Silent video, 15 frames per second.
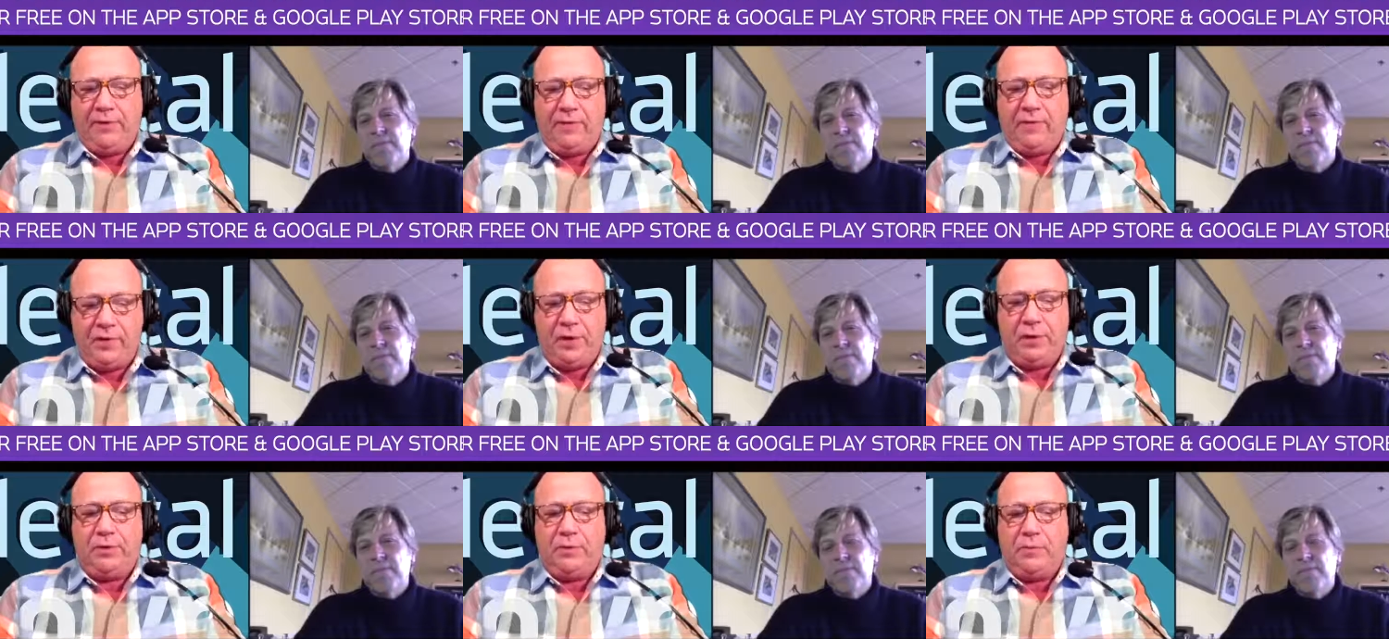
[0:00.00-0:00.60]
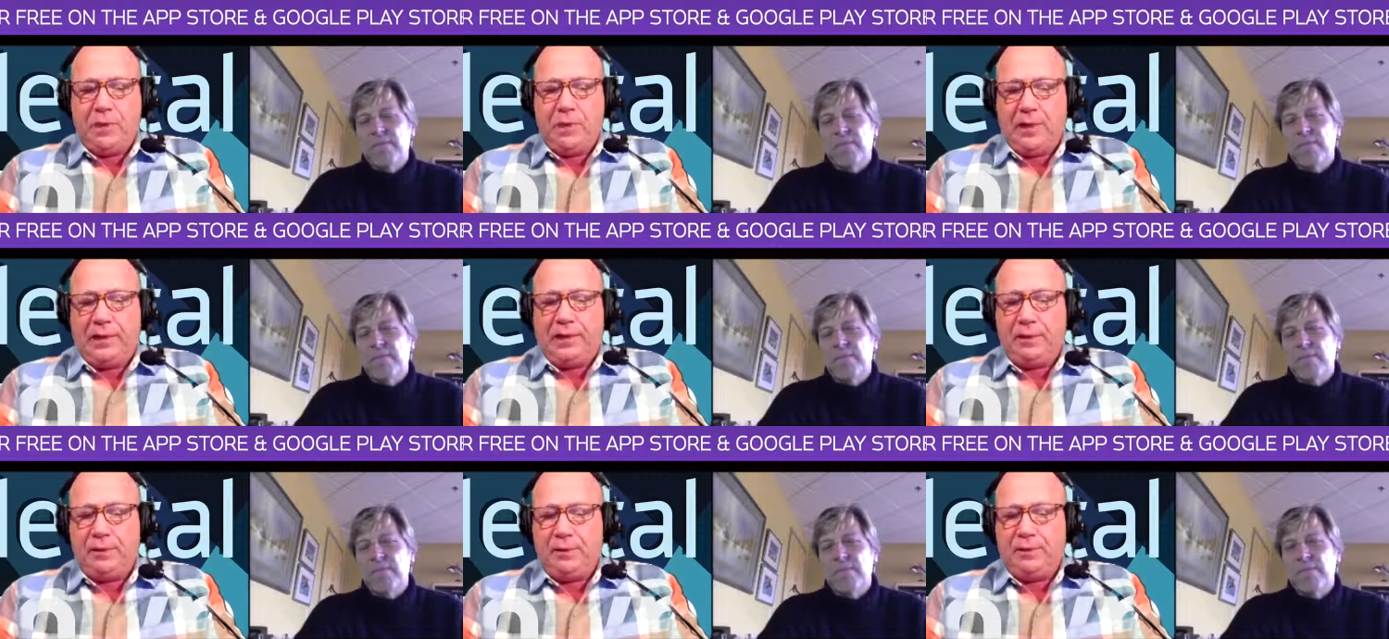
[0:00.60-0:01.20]
Speaker 1: field of
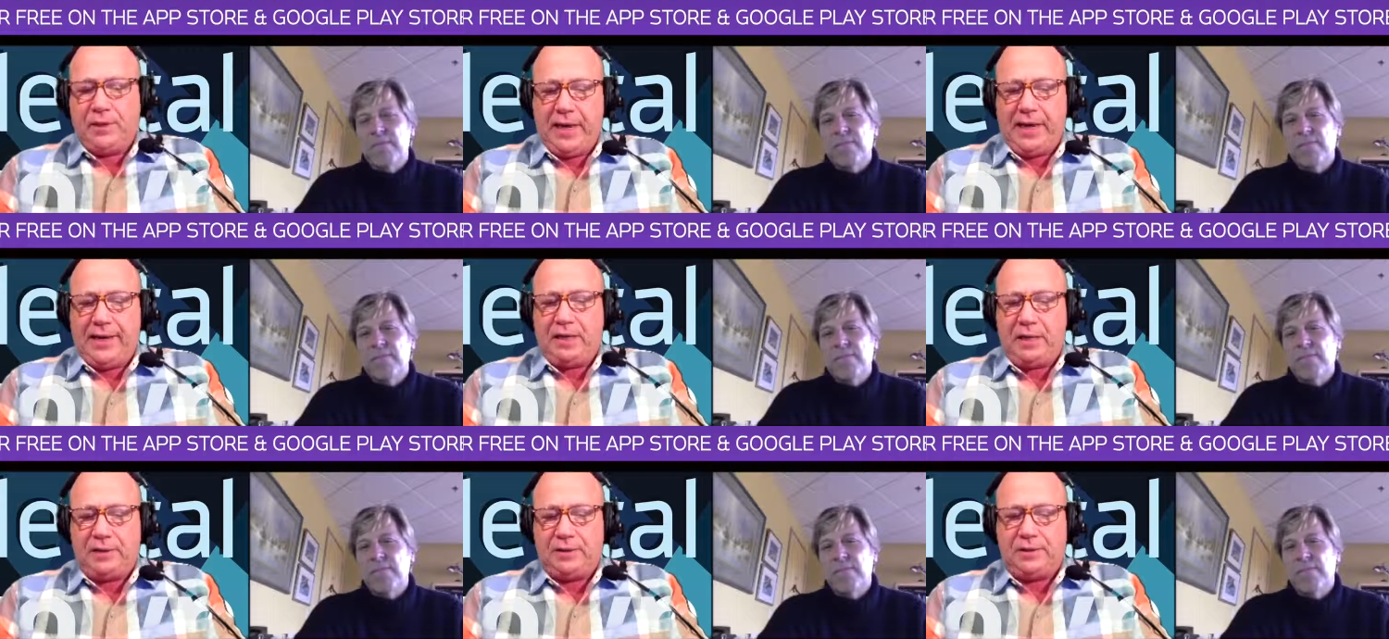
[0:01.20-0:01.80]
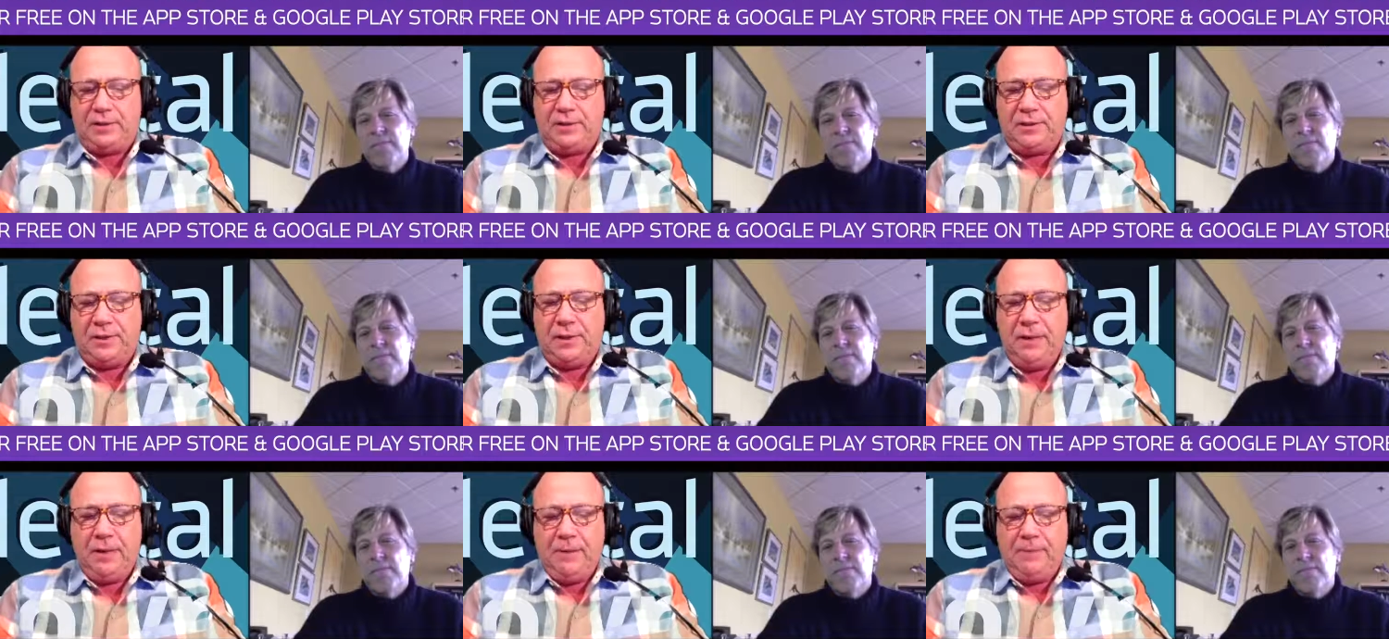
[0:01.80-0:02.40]
molecular diagnostics.
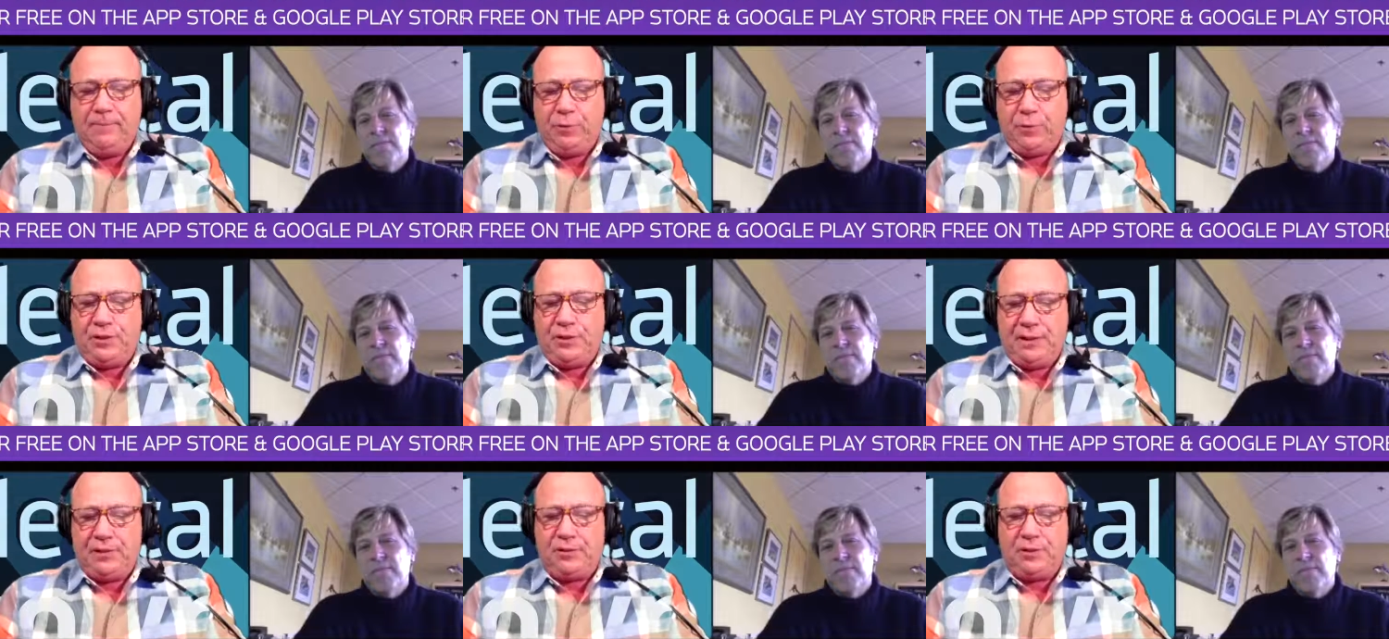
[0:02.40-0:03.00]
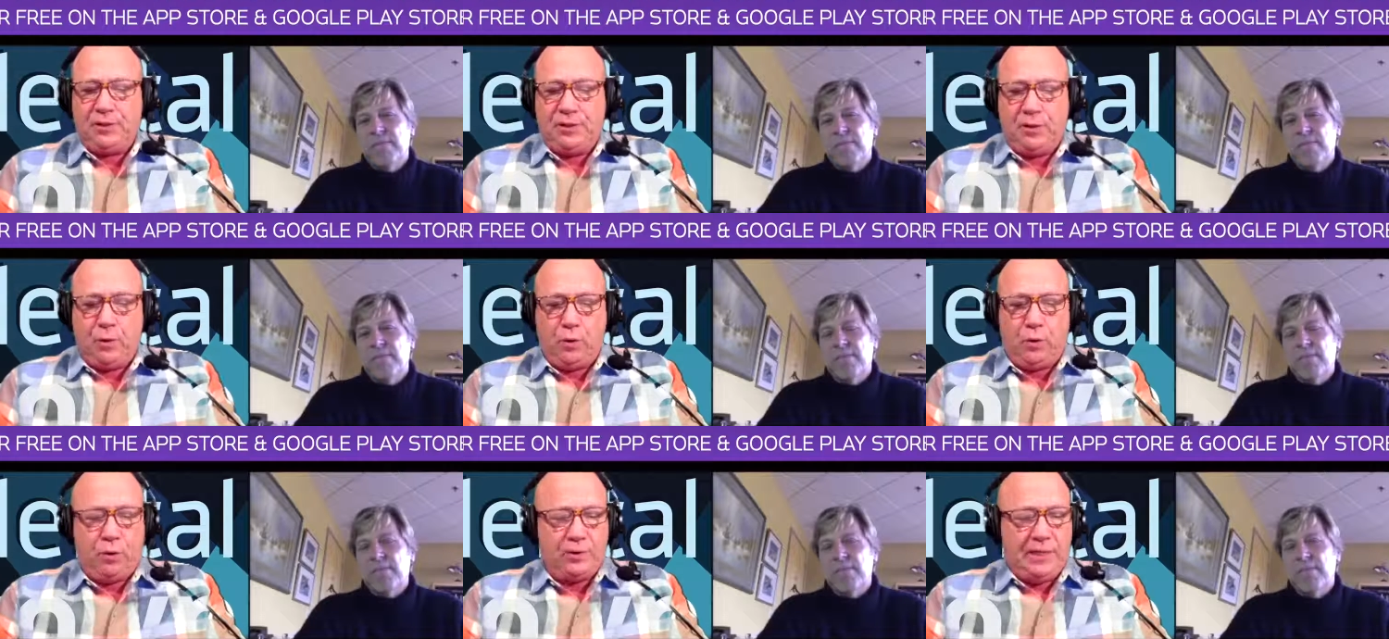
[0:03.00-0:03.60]
Through his interest in
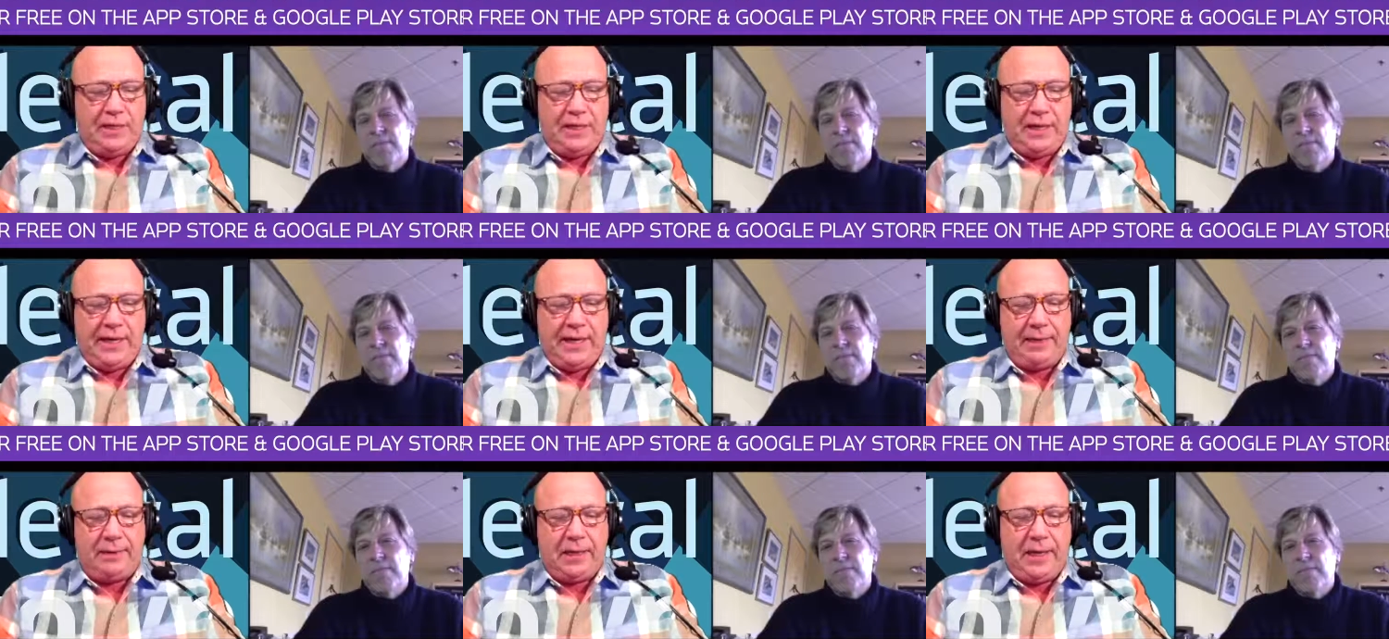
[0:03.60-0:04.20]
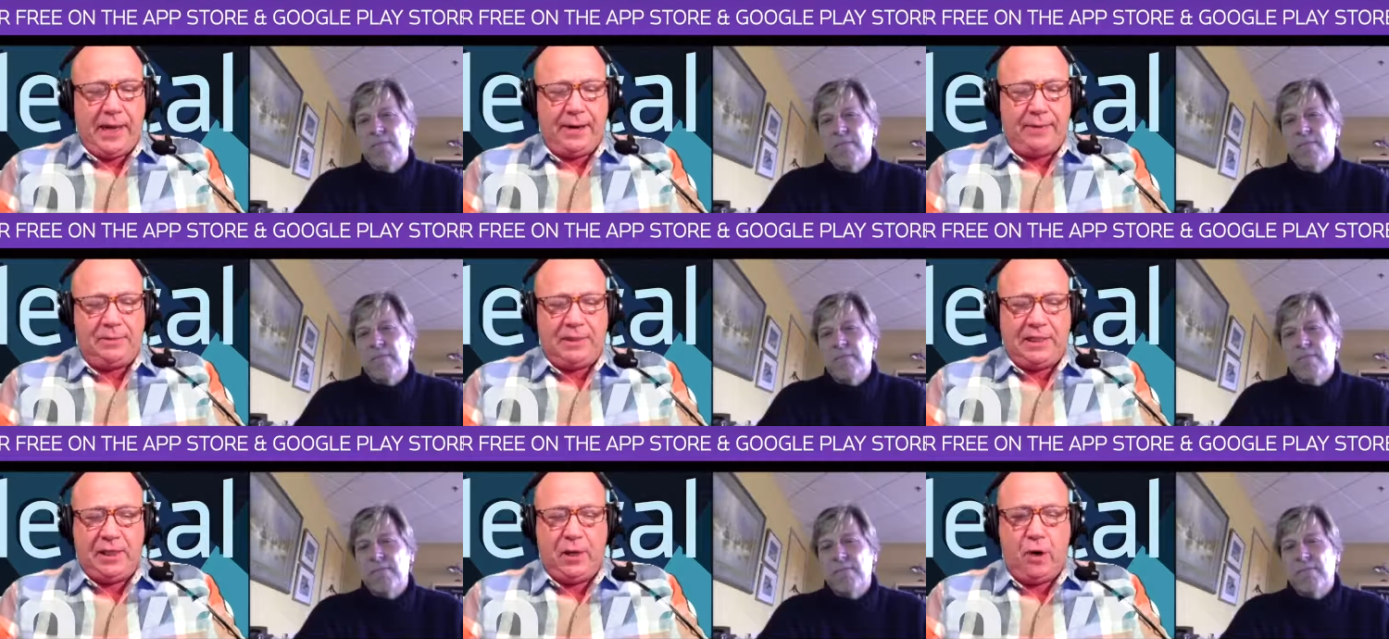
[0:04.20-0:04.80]
oral DNA labs,
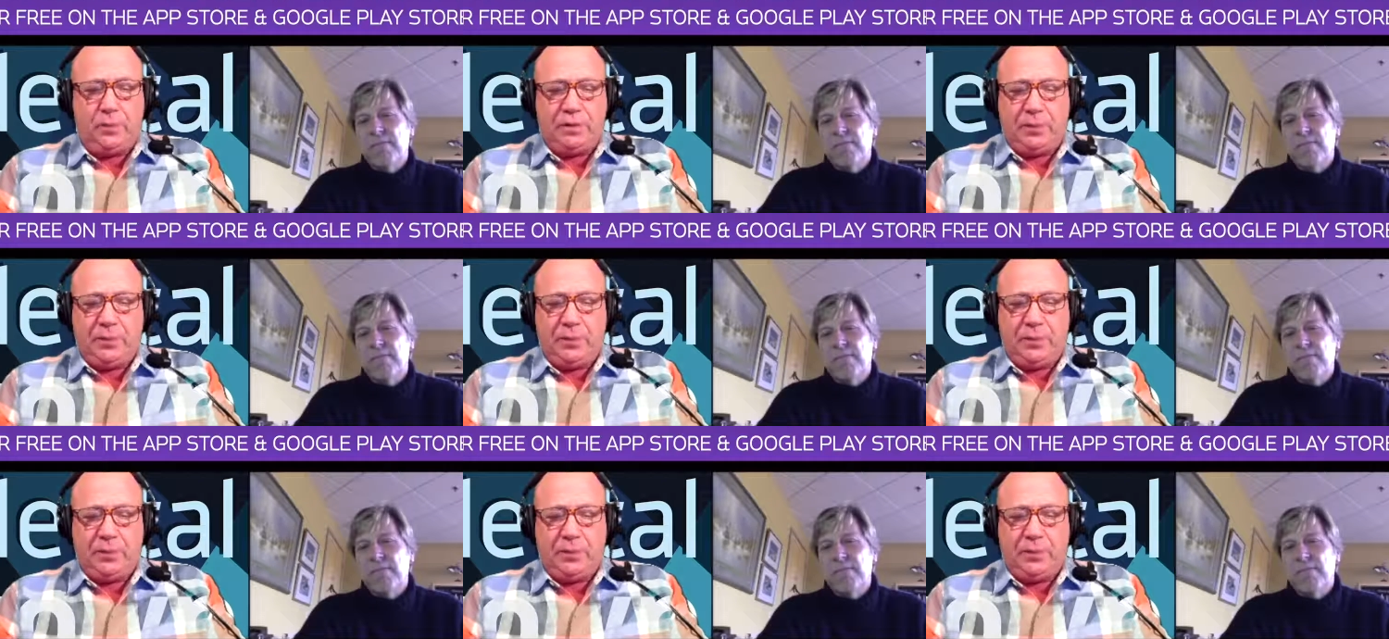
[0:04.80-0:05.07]
he hopes to